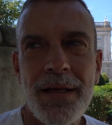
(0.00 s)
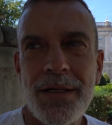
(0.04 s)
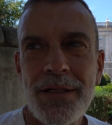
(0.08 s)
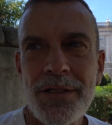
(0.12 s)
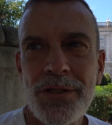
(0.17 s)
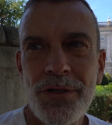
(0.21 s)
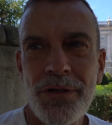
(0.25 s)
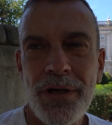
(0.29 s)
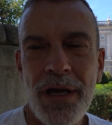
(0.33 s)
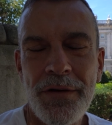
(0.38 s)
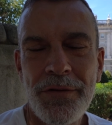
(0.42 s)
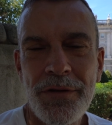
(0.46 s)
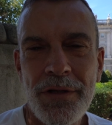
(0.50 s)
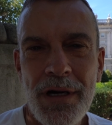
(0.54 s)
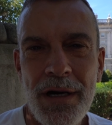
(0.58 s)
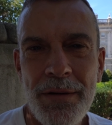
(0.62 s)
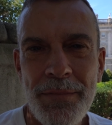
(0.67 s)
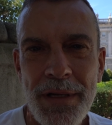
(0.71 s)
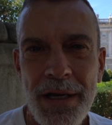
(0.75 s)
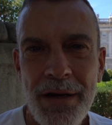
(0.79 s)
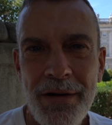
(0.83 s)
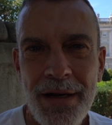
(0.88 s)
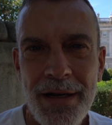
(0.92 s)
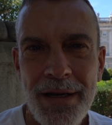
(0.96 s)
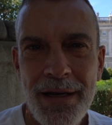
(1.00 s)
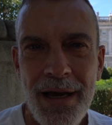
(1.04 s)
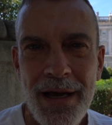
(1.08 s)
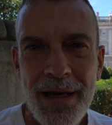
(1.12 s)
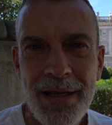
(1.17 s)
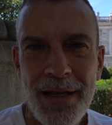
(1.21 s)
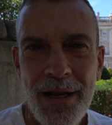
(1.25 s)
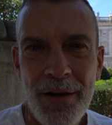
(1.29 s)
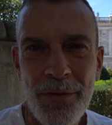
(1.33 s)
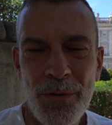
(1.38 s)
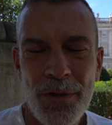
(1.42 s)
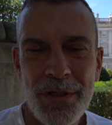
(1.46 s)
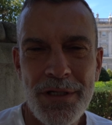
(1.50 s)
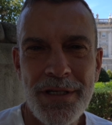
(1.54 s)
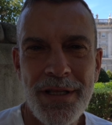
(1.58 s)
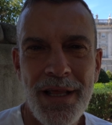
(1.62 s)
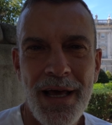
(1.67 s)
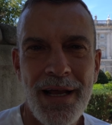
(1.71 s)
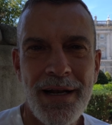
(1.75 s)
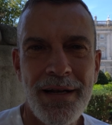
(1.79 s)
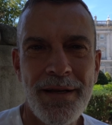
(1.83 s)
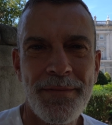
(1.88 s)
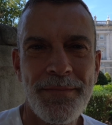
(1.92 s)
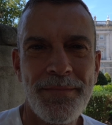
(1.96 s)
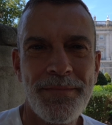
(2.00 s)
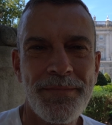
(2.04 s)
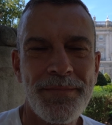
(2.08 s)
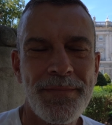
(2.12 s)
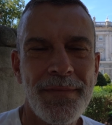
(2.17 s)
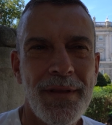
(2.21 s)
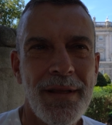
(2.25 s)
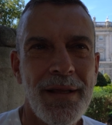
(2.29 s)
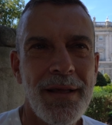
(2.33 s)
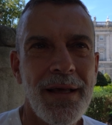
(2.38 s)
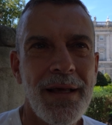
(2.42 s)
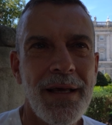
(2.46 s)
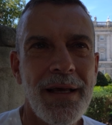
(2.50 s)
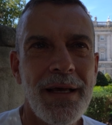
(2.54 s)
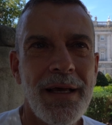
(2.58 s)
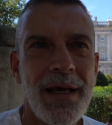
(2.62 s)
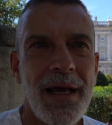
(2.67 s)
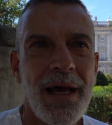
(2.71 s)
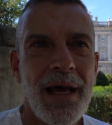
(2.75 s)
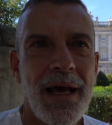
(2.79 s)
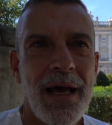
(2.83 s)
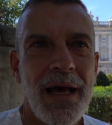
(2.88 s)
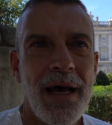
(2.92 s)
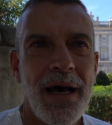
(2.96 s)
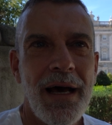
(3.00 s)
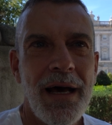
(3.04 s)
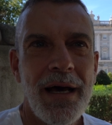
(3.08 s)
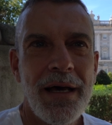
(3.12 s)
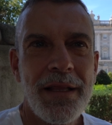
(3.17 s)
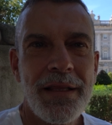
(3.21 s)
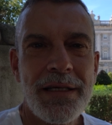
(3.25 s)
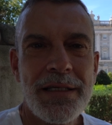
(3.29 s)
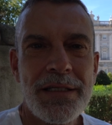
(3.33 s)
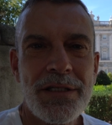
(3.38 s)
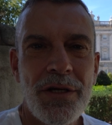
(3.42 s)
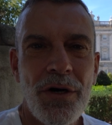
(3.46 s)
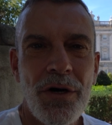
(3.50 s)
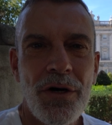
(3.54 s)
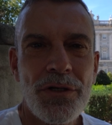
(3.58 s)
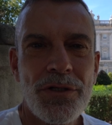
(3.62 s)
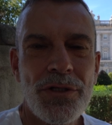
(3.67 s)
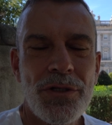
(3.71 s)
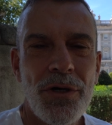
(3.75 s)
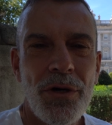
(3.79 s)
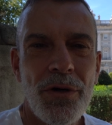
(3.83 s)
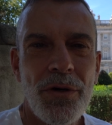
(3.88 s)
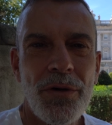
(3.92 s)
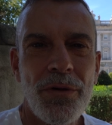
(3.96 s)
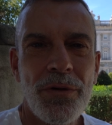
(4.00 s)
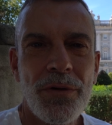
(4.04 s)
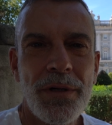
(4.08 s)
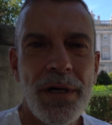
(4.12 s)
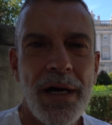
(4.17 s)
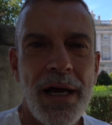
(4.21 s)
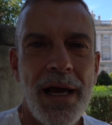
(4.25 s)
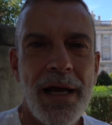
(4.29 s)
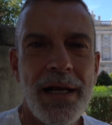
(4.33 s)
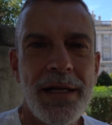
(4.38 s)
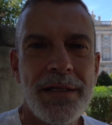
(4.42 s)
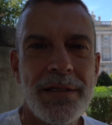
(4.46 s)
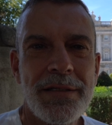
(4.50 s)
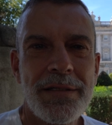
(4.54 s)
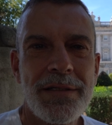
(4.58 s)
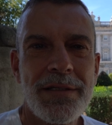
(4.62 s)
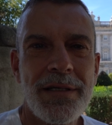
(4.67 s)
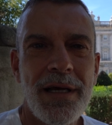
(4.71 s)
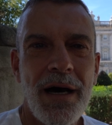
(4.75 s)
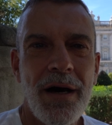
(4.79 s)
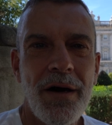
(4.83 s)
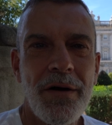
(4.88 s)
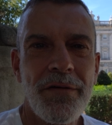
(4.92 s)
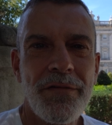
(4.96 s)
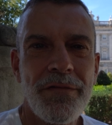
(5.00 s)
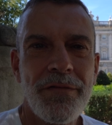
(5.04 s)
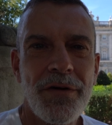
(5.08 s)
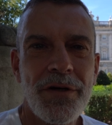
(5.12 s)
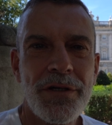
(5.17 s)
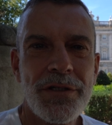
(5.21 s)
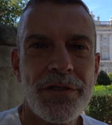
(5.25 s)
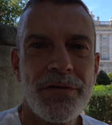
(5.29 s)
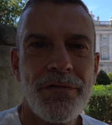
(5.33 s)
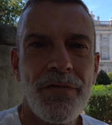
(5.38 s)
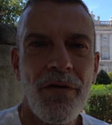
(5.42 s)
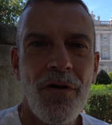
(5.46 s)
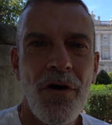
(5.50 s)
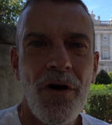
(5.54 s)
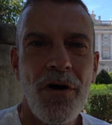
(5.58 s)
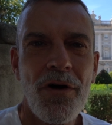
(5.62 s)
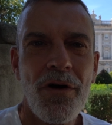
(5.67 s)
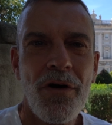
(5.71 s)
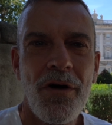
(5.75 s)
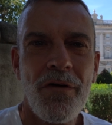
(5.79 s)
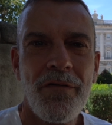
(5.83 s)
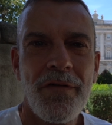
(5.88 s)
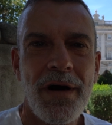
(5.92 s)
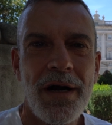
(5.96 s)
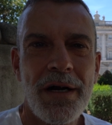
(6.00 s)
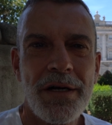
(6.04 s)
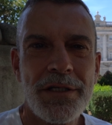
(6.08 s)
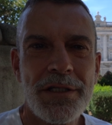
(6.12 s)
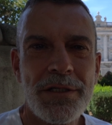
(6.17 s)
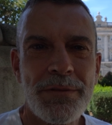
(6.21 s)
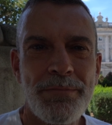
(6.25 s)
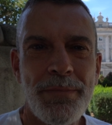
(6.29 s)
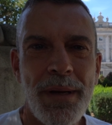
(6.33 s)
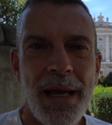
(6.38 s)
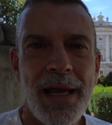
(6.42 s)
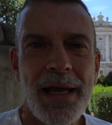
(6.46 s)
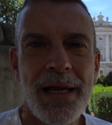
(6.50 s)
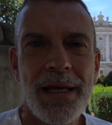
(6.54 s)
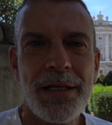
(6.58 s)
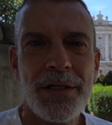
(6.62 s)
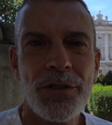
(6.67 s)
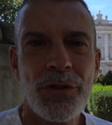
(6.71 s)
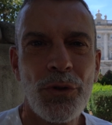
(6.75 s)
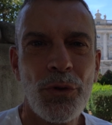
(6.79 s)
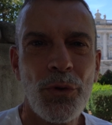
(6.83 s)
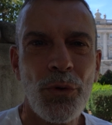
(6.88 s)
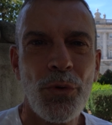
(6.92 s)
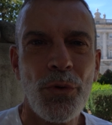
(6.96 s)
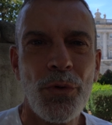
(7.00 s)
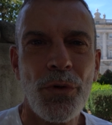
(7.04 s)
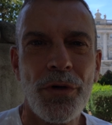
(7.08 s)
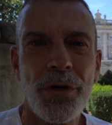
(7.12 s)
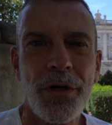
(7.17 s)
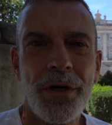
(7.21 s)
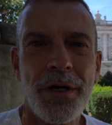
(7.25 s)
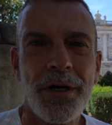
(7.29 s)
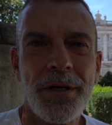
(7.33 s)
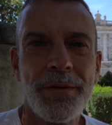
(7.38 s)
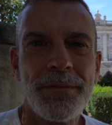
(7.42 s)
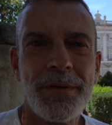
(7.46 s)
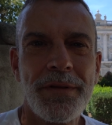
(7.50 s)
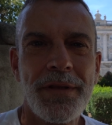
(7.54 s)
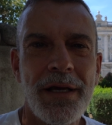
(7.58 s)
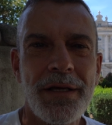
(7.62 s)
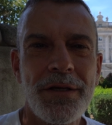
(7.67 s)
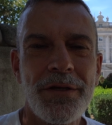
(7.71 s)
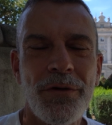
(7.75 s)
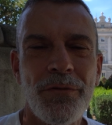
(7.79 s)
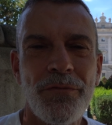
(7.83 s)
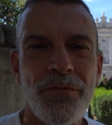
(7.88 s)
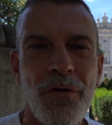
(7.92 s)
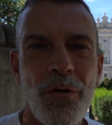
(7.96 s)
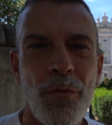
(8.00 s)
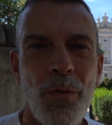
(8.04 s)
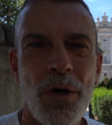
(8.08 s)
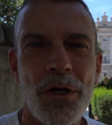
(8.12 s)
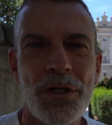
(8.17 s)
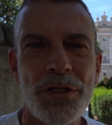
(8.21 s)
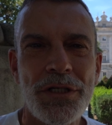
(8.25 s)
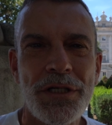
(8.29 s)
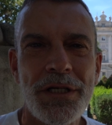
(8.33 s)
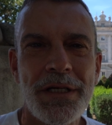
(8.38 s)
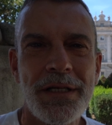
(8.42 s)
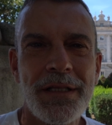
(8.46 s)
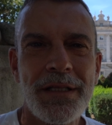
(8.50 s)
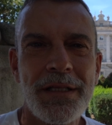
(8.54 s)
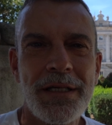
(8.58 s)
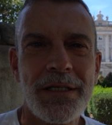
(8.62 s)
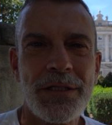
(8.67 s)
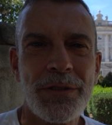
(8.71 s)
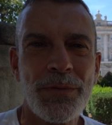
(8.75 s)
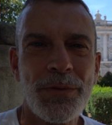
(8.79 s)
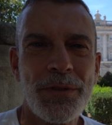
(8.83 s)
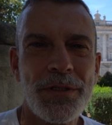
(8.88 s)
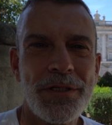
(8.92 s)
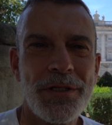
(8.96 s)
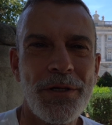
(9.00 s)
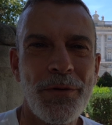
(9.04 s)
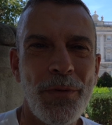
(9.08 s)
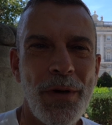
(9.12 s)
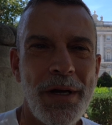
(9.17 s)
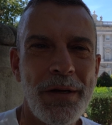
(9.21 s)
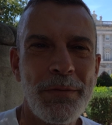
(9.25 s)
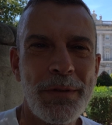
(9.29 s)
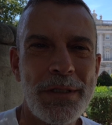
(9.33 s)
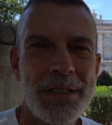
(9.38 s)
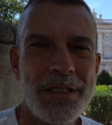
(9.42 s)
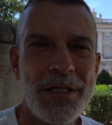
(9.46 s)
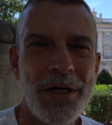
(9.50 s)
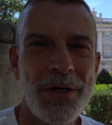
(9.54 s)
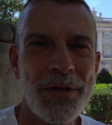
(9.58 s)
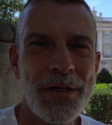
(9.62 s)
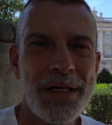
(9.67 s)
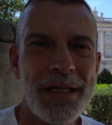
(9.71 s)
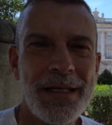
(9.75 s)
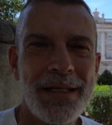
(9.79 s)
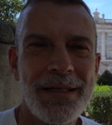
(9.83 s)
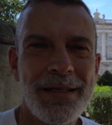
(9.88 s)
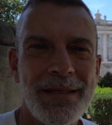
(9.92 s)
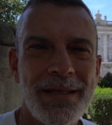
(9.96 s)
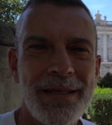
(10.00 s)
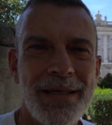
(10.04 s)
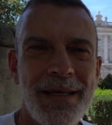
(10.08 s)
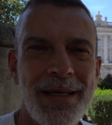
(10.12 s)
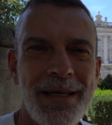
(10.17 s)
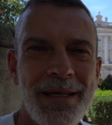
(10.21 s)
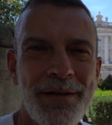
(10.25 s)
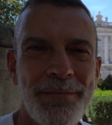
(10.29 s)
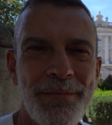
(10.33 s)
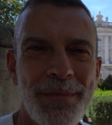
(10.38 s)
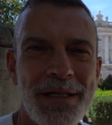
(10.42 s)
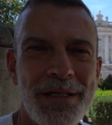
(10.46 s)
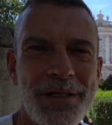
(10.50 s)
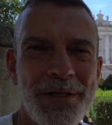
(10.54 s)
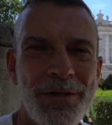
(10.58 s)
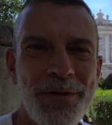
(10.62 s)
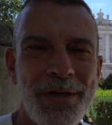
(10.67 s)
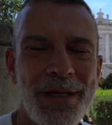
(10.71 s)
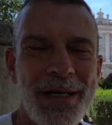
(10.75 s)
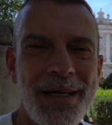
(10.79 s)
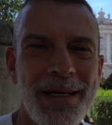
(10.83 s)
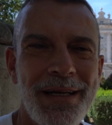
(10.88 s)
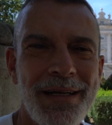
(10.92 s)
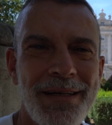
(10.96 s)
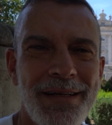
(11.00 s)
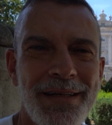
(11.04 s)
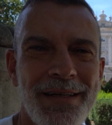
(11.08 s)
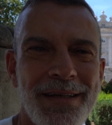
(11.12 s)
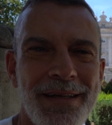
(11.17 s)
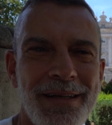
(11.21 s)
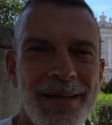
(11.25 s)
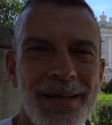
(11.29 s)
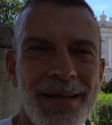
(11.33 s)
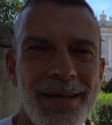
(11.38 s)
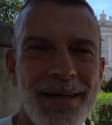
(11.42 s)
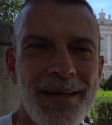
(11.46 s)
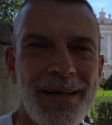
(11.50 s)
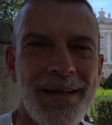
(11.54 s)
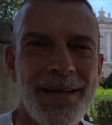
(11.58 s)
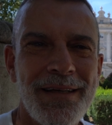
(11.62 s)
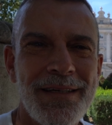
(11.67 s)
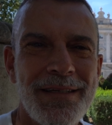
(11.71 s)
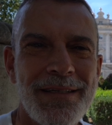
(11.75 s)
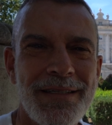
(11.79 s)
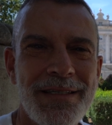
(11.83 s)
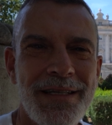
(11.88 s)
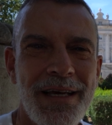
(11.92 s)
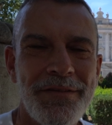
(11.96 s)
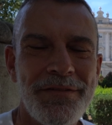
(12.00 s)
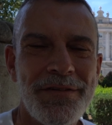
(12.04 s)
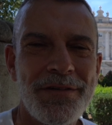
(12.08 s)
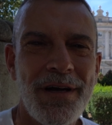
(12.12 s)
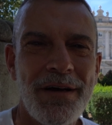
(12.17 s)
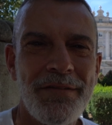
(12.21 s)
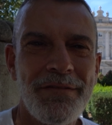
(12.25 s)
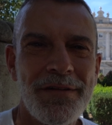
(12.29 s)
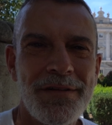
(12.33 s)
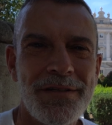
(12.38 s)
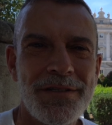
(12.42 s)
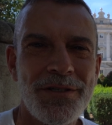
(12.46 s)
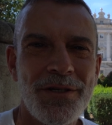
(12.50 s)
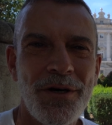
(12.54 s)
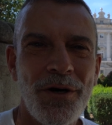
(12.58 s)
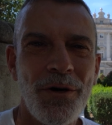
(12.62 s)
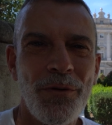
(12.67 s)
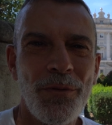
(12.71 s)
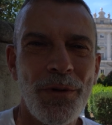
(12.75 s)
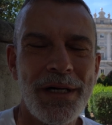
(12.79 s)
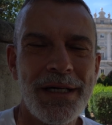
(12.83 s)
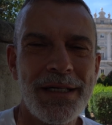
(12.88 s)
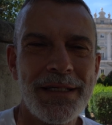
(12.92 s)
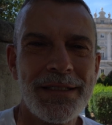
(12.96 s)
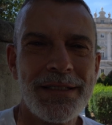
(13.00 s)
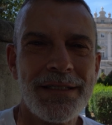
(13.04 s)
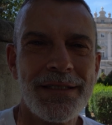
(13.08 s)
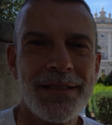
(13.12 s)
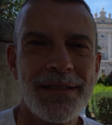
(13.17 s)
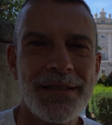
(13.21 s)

So you have to come here at night and watch that. This also ends our first vlog of our Spain tour. Thank you for watching. This was the way we saw it in Madrid. Safe travels always.